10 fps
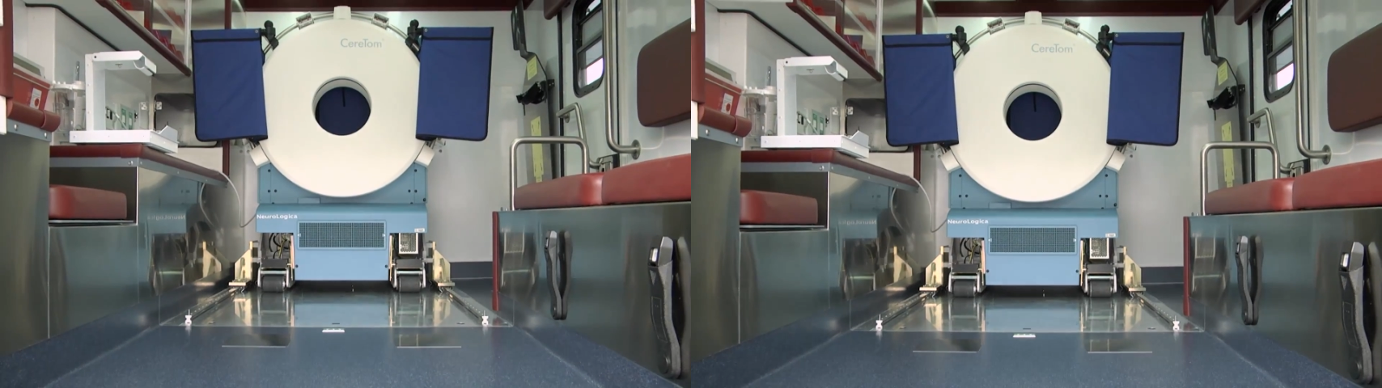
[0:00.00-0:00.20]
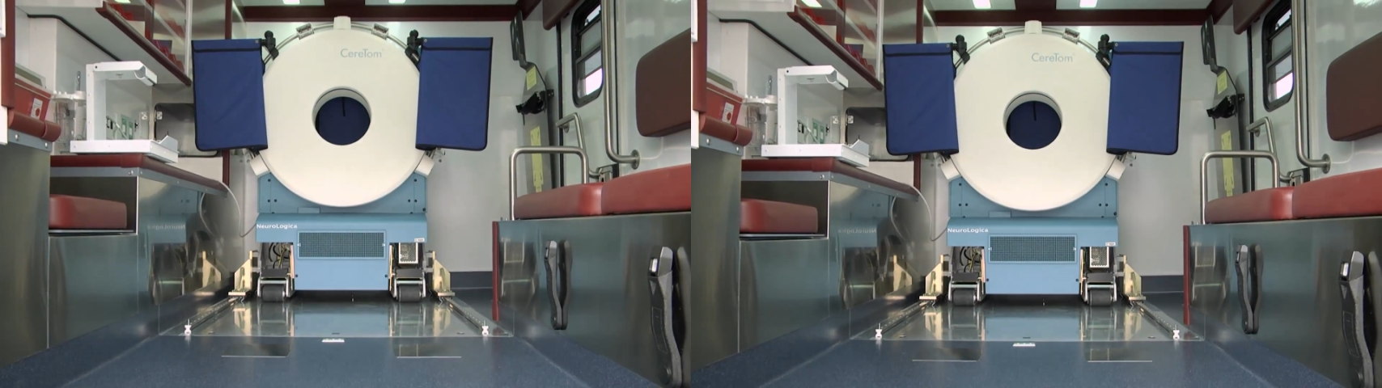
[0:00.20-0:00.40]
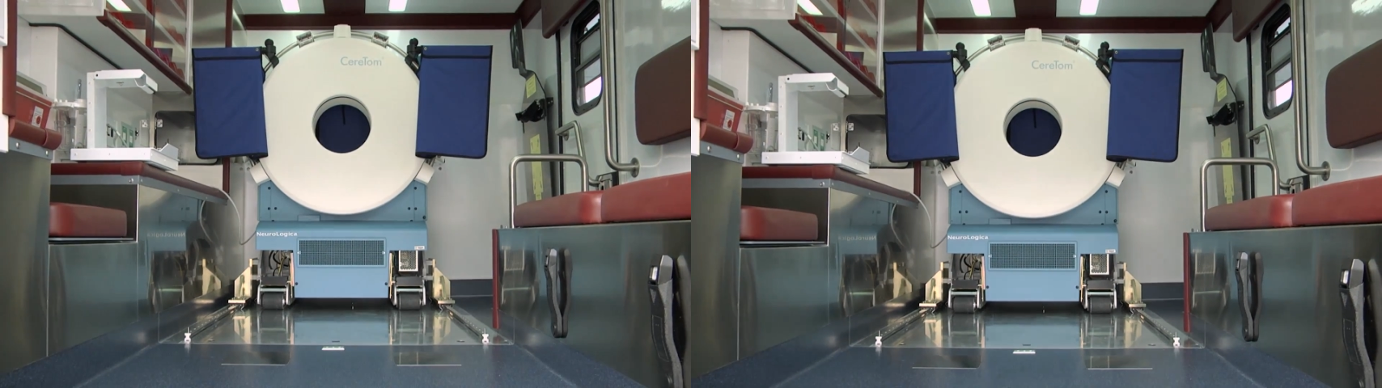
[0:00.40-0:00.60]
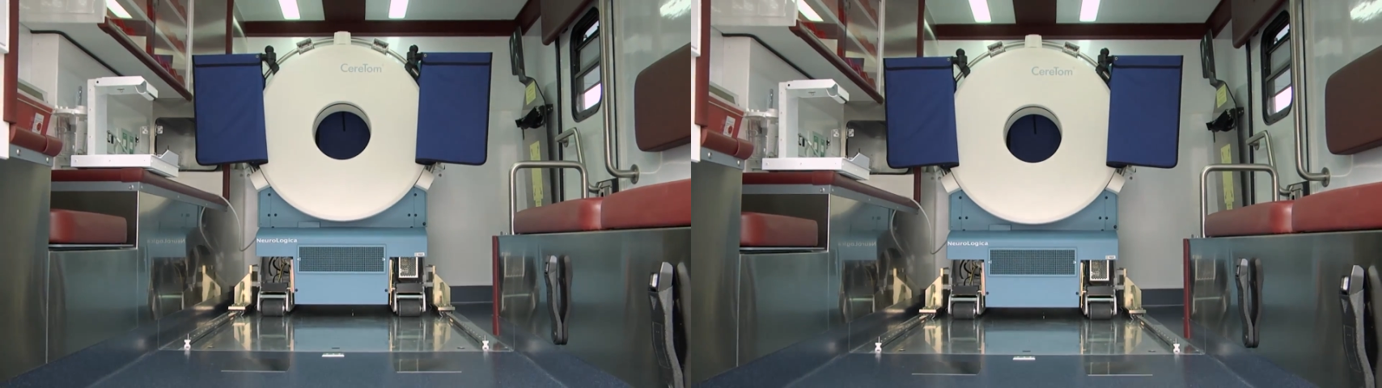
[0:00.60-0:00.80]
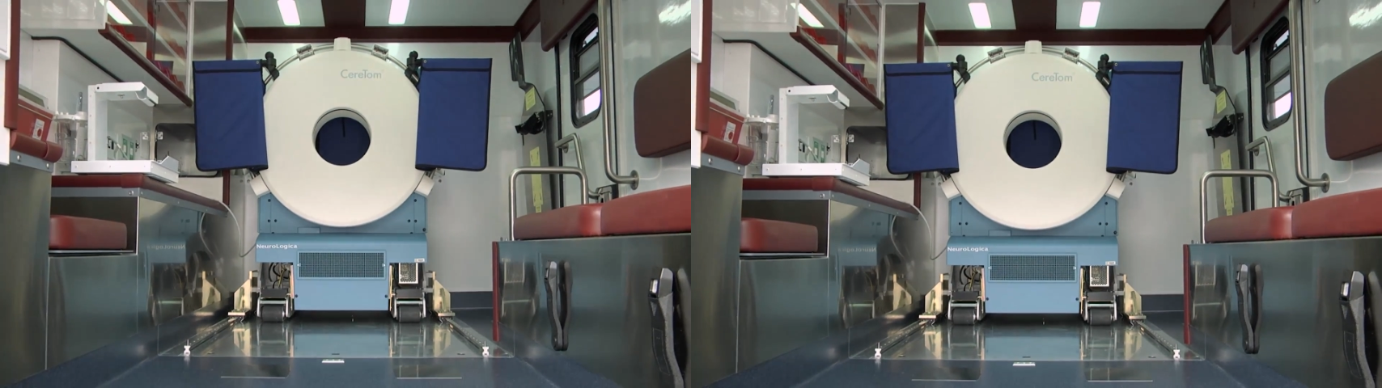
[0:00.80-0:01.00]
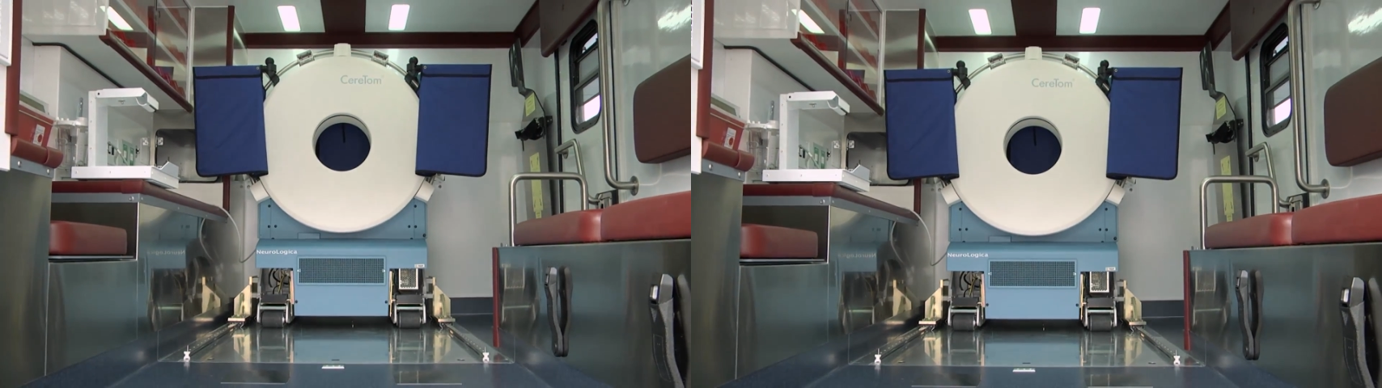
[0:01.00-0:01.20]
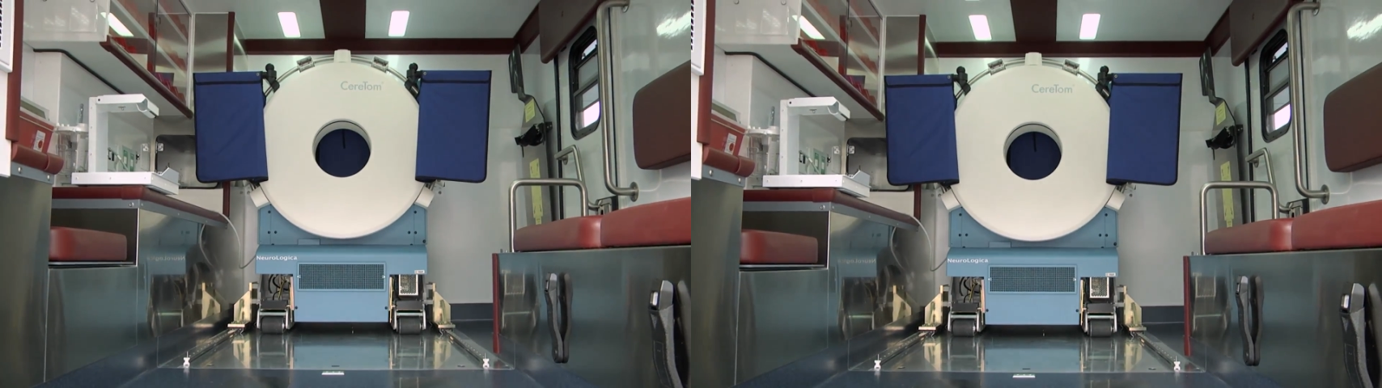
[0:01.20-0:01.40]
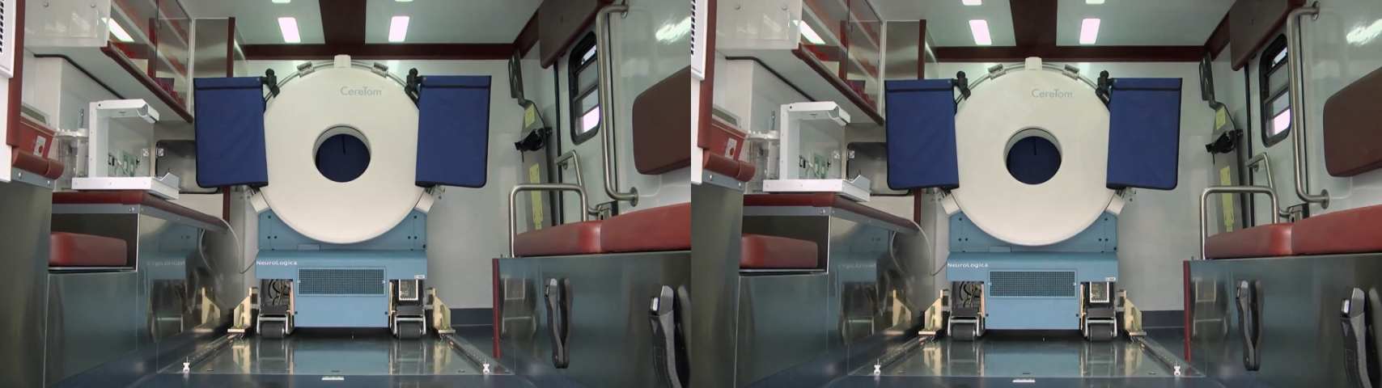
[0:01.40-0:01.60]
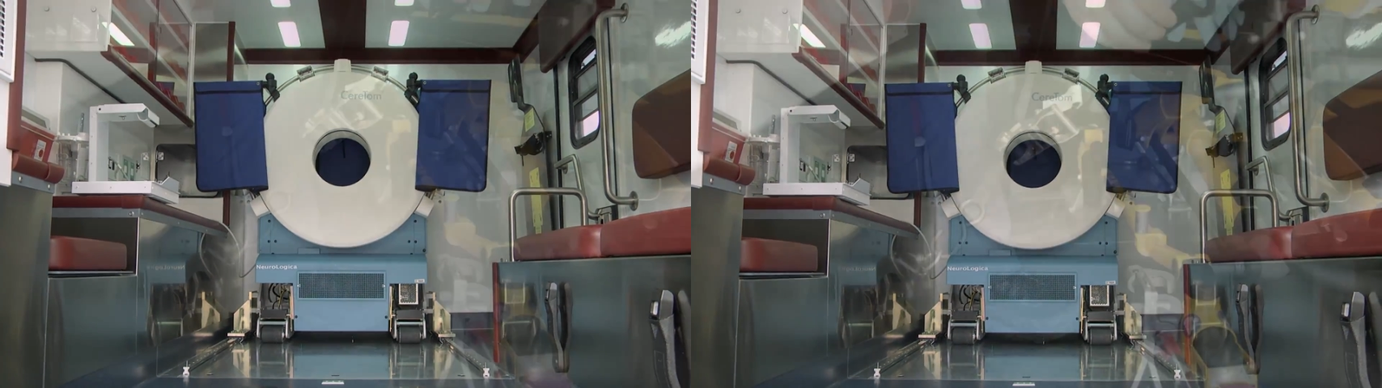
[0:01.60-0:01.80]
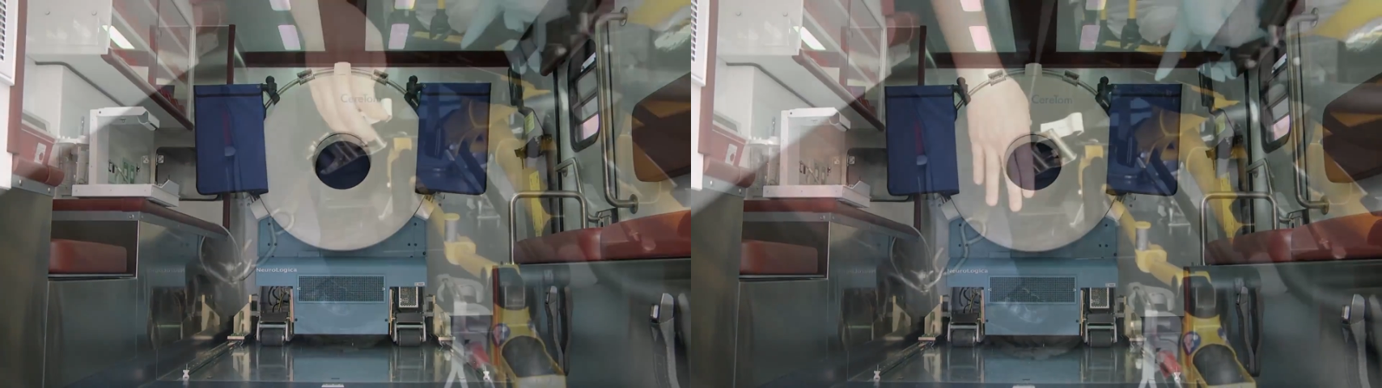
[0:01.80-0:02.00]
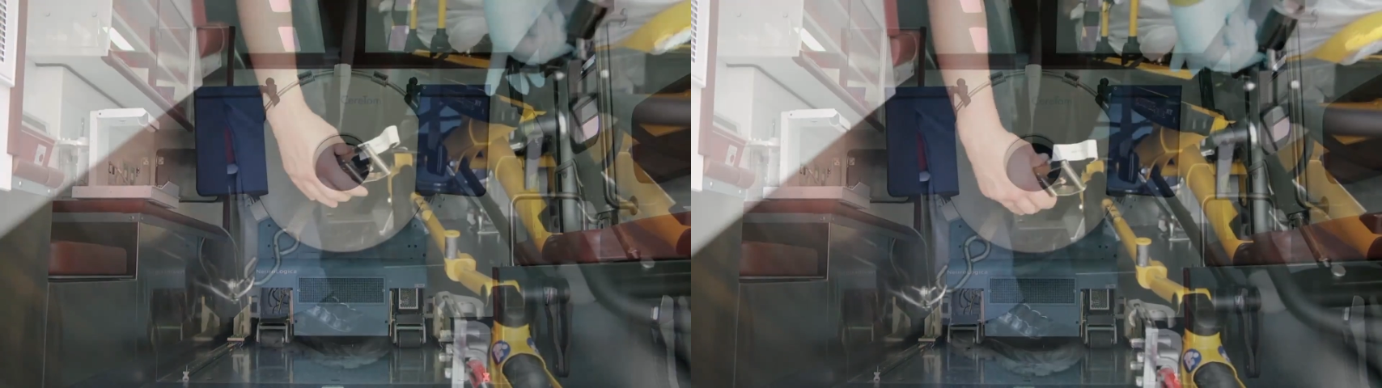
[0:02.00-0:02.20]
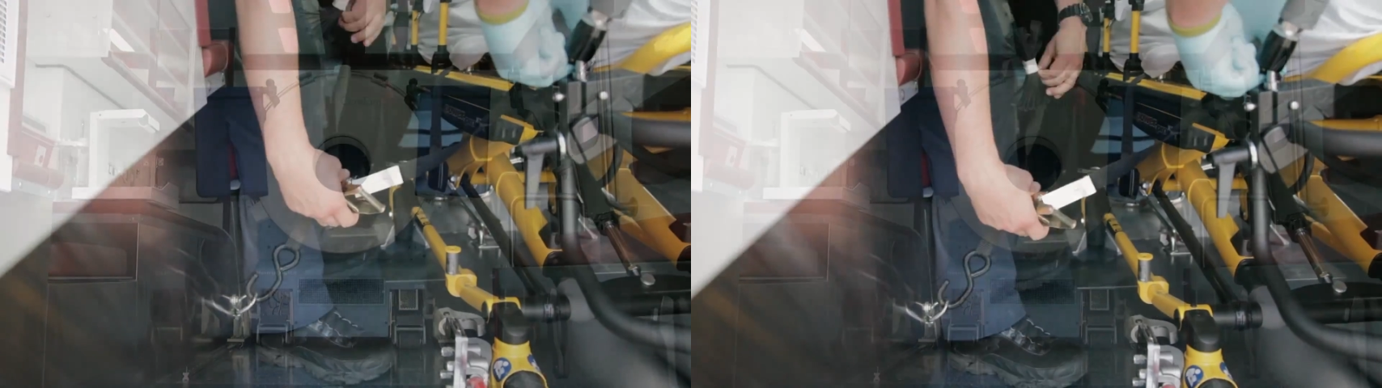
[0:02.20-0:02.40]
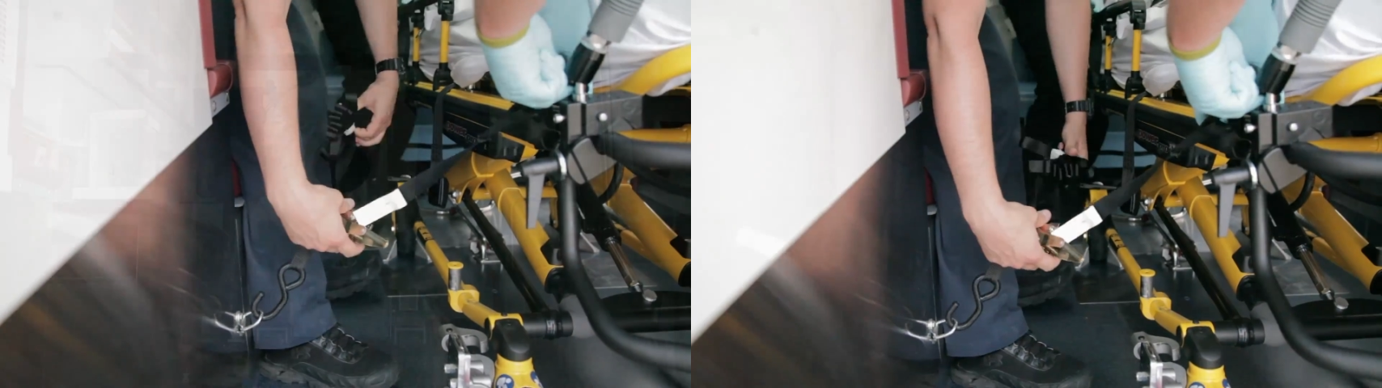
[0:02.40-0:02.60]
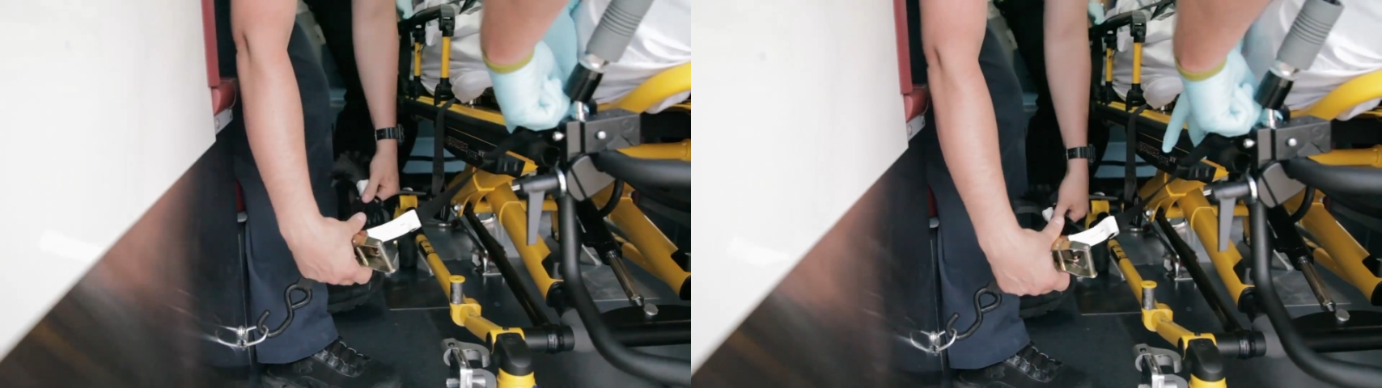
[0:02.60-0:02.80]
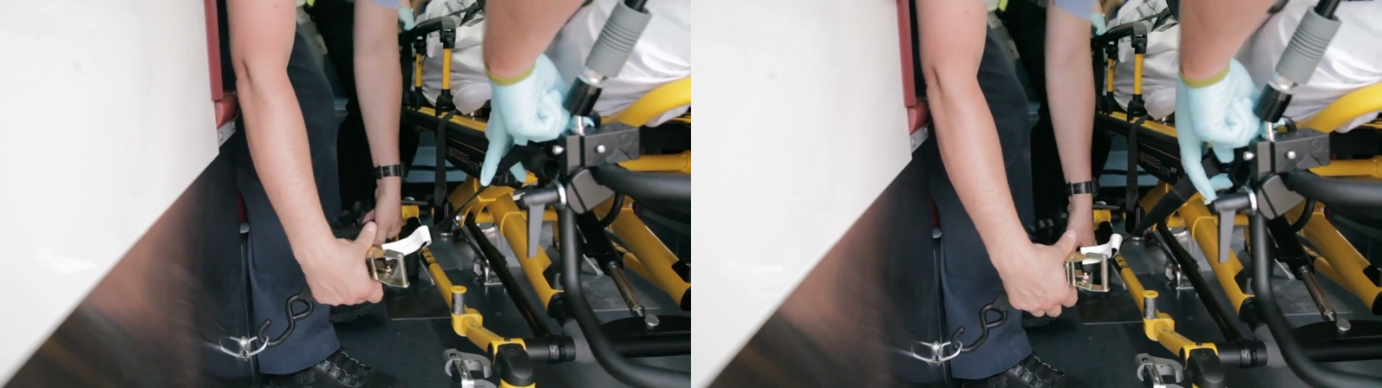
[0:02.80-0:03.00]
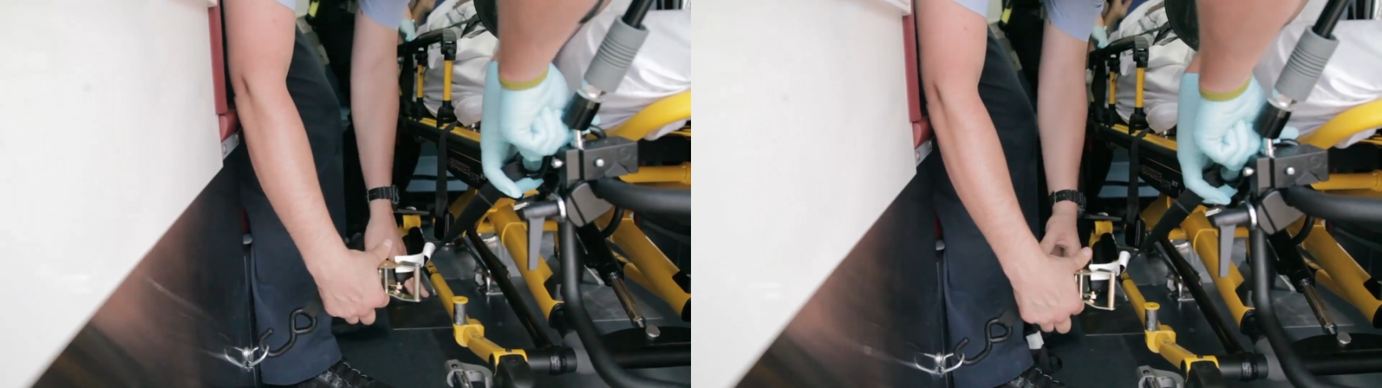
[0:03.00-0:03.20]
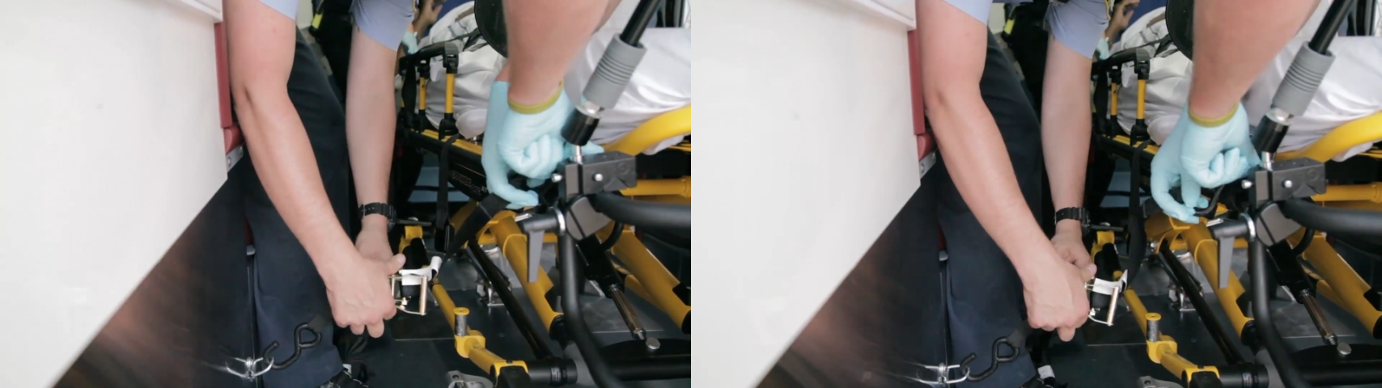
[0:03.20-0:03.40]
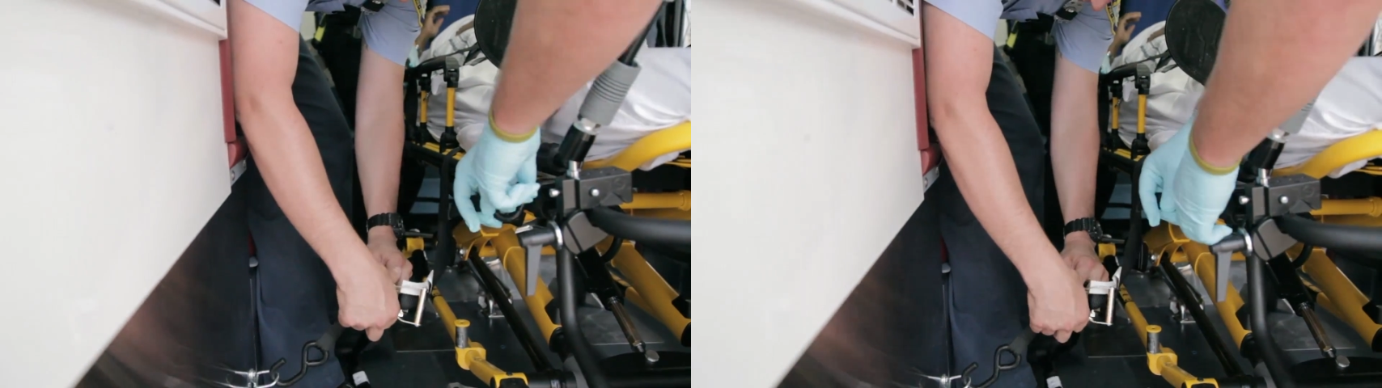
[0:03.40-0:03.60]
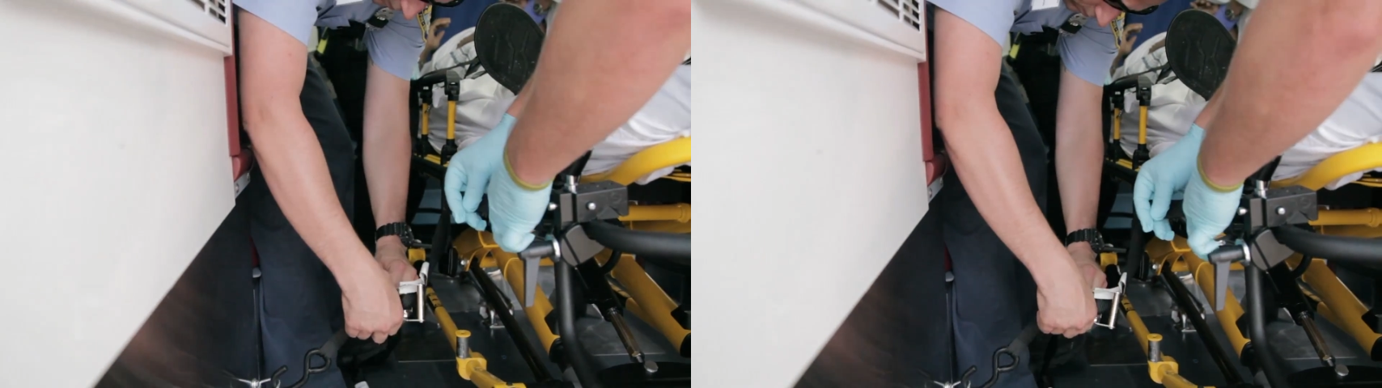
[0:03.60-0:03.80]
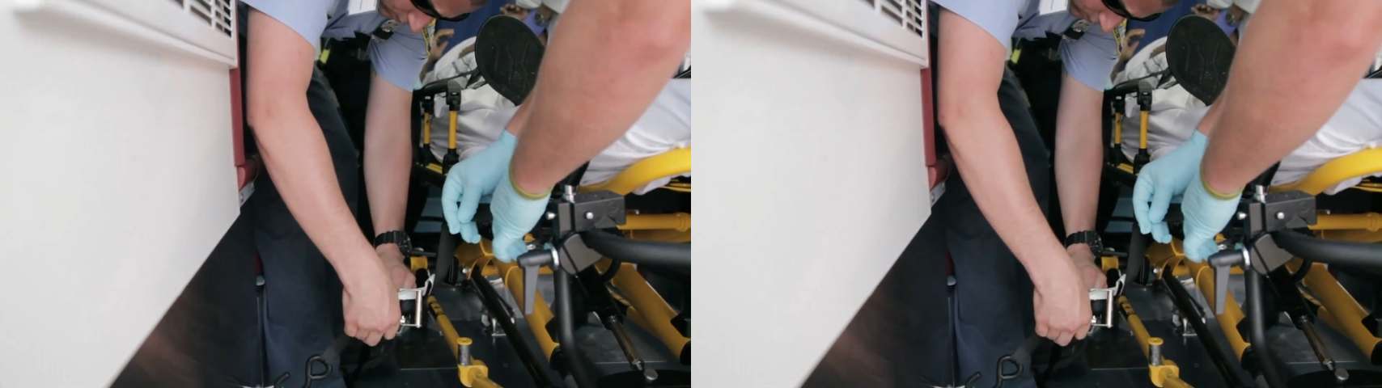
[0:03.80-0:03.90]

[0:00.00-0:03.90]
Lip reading: Nobody's mouth can be seen.